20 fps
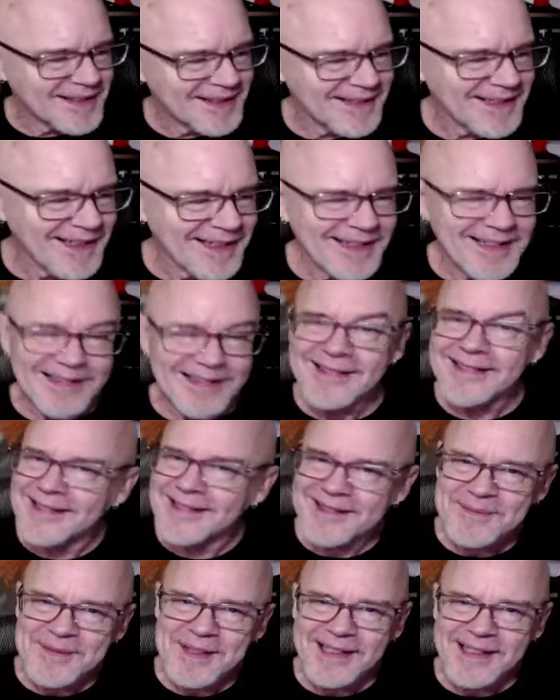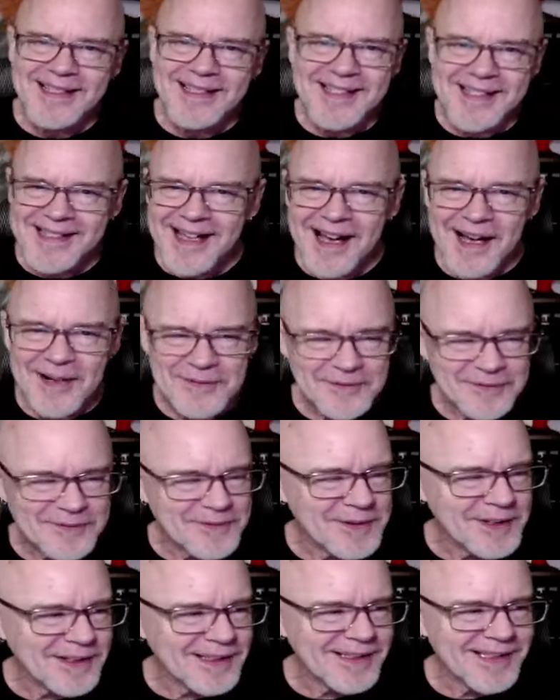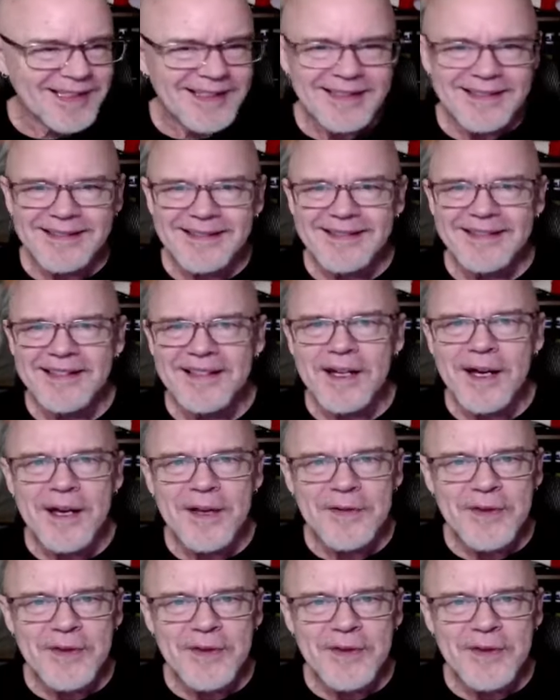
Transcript: you know, I mean, it's not really uh,